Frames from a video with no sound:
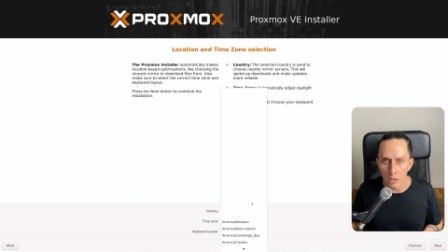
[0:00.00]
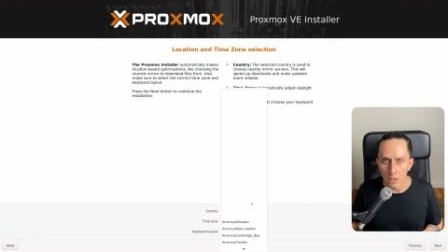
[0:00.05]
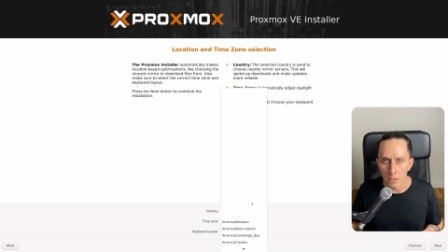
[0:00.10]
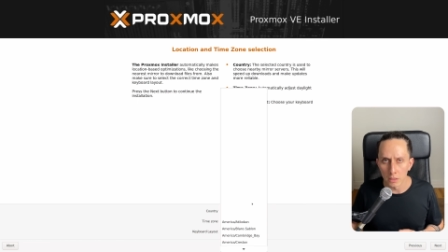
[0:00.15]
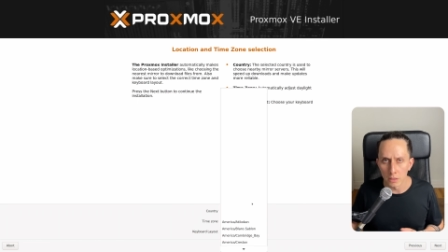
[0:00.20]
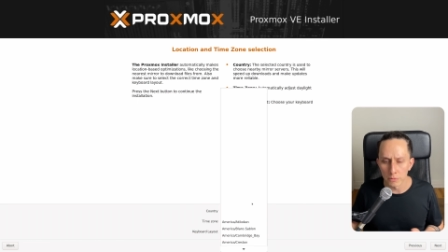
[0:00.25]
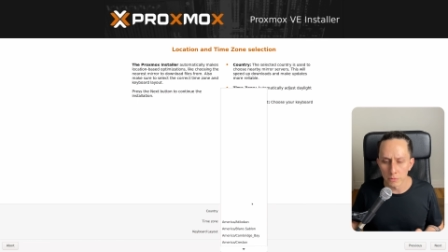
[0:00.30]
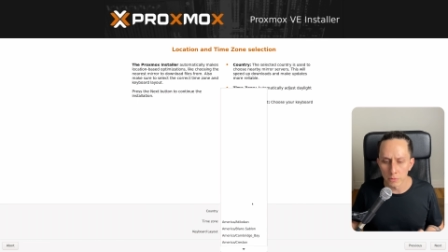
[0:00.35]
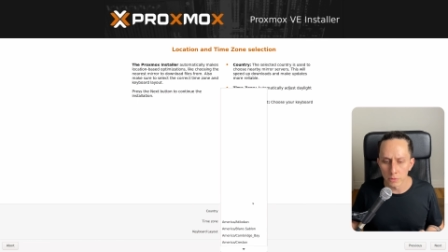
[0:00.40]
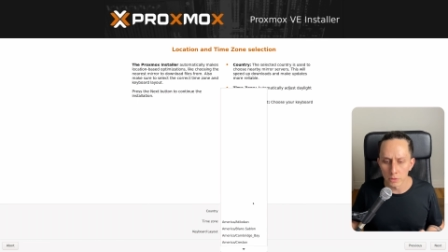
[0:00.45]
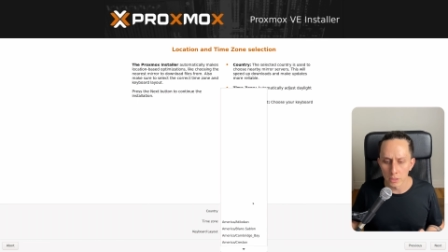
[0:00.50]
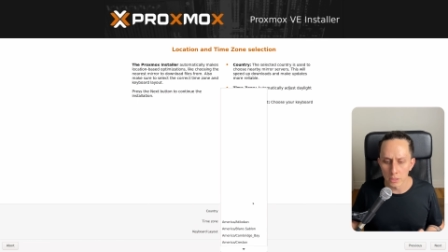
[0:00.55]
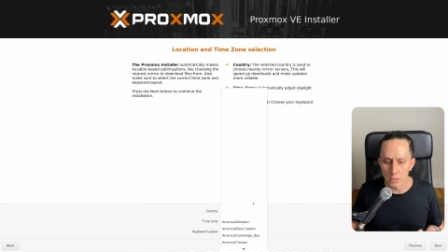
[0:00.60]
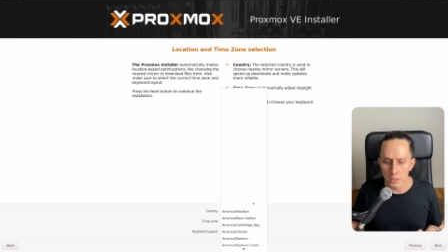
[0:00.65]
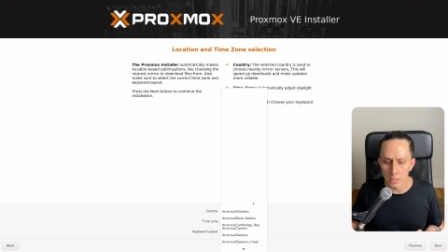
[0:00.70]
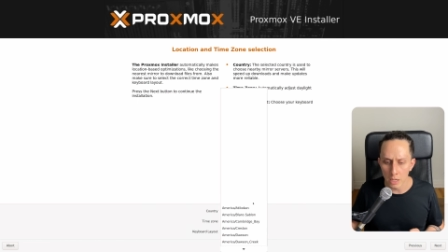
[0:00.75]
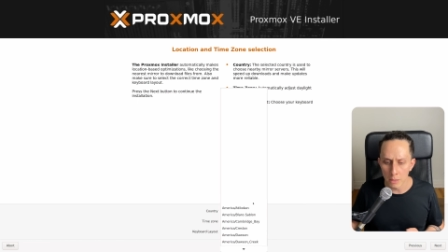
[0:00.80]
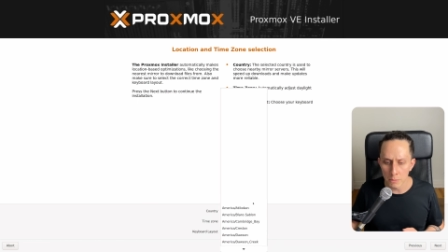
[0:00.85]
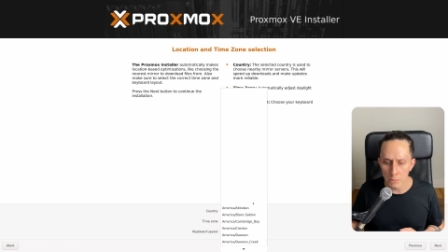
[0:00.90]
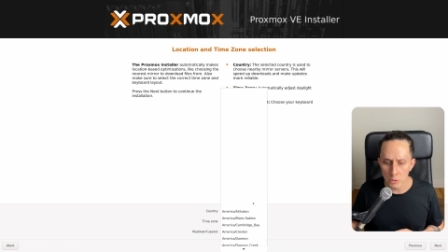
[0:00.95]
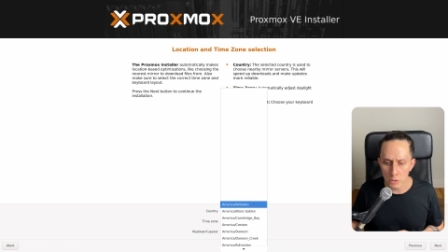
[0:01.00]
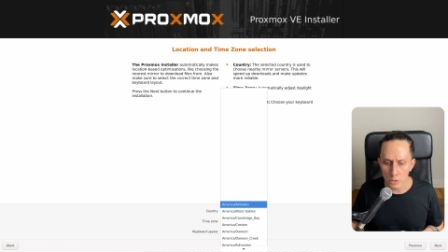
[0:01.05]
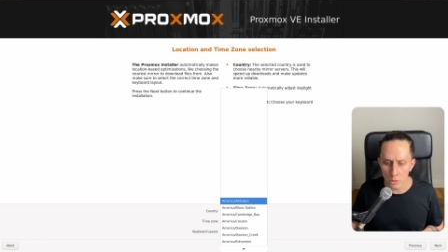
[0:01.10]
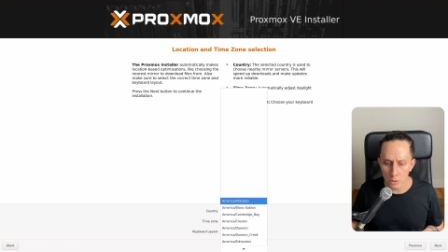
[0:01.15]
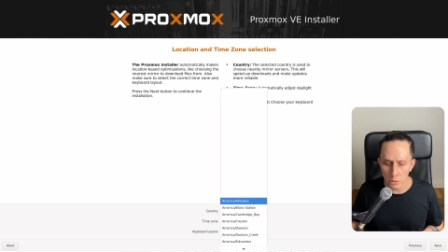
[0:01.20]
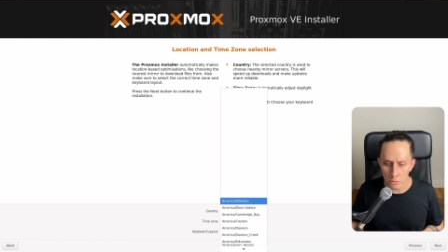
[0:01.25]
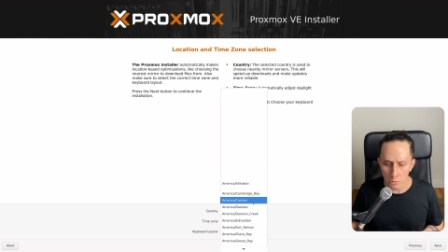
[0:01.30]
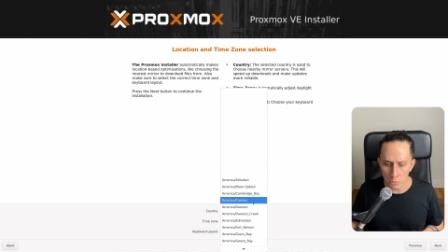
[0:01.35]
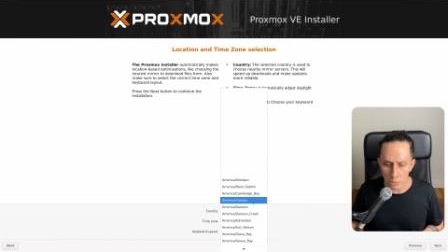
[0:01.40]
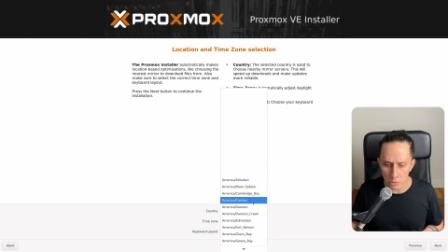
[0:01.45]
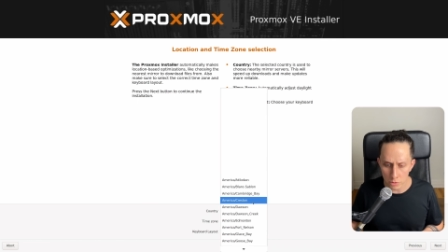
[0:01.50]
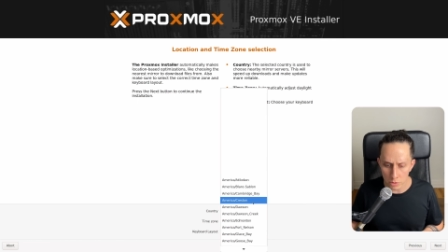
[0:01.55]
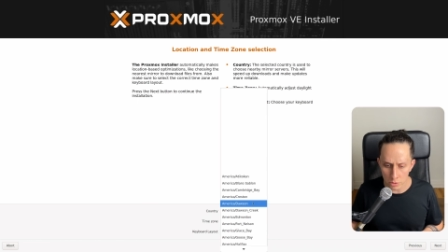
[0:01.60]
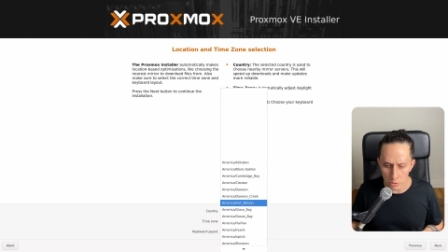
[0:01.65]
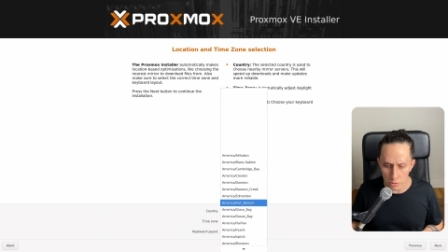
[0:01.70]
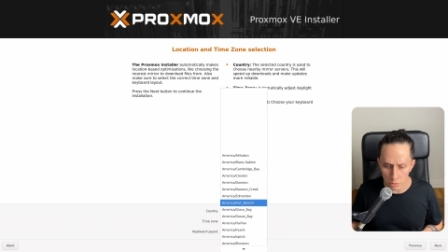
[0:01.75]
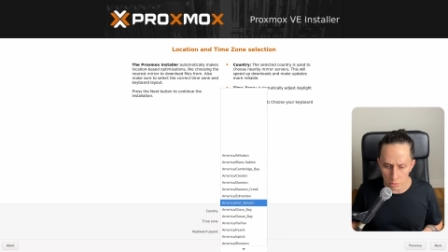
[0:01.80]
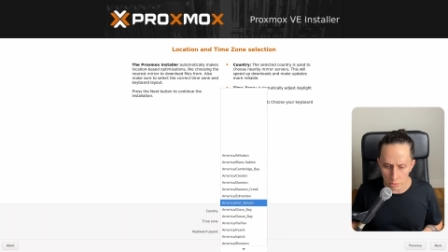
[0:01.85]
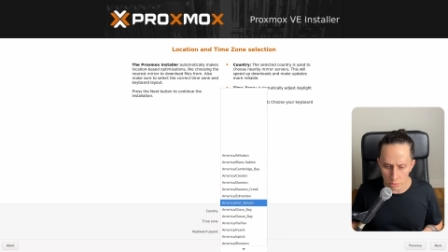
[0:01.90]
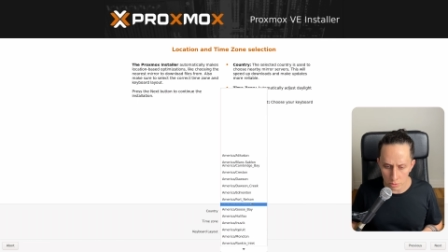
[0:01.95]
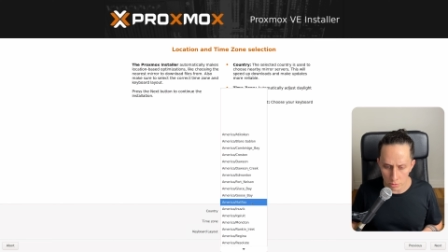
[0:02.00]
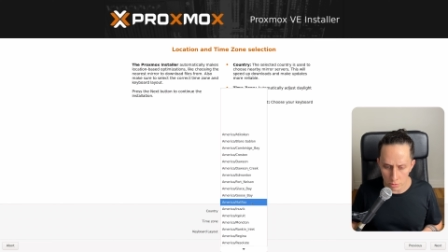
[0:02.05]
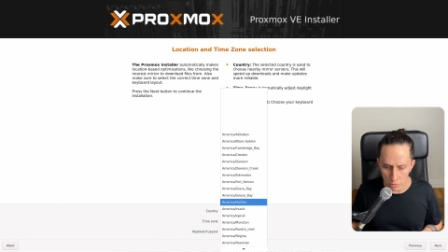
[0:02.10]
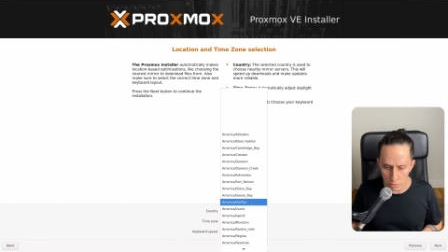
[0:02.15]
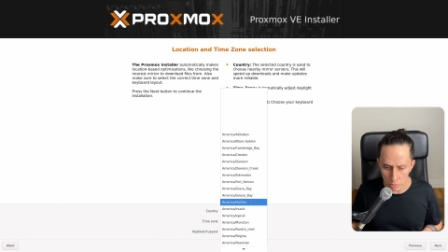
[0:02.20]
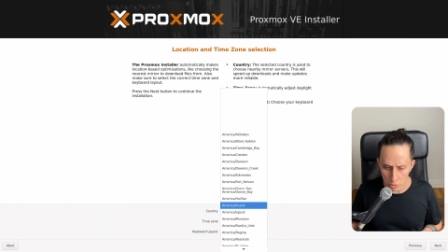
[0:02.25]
And then for the time zone, we're just going to